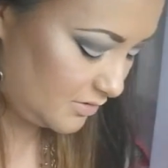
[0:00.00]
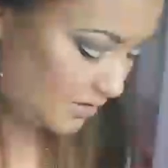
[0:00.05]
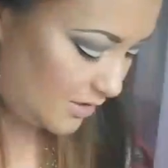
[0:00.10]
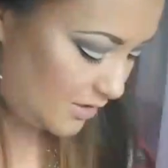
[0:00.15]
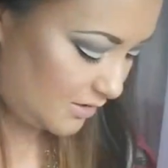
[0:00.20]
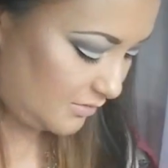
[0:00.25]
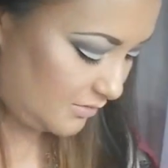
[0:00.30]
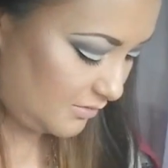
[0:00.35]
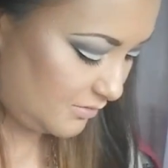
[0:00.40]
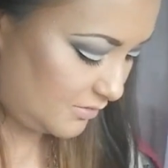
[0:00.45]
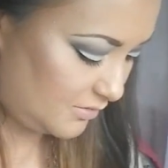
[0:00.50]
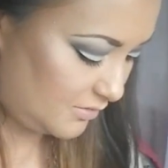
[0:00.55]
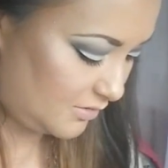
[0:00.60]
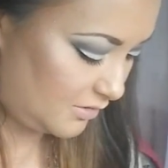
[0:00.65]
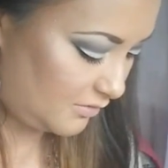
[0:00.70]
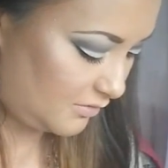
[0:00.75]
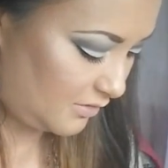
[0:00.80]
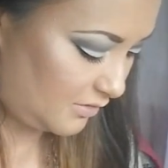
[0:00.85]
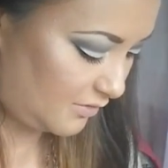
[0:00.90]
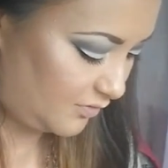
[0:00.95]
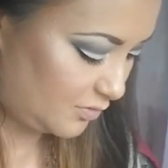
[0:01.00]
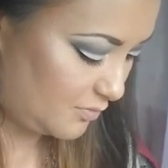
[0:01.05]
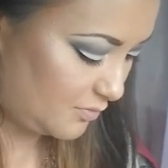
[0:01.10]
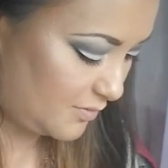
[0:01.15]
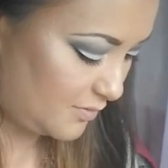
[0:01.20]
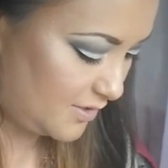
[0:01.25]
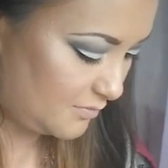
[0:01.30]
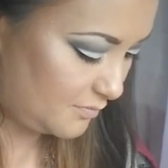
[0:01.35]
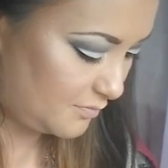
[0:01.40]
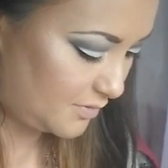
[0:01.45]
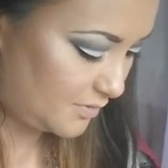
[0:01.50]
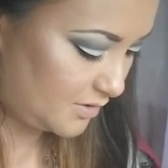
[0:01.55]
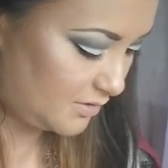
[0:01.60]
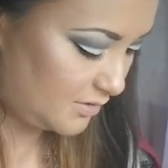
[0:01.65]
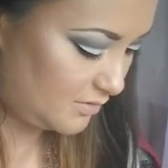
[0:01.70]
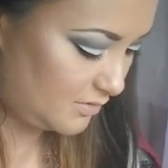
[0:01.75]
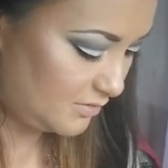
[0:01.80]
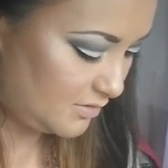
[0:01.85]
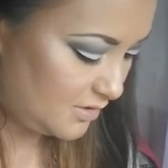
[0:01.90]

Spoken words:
I don't have to wait, but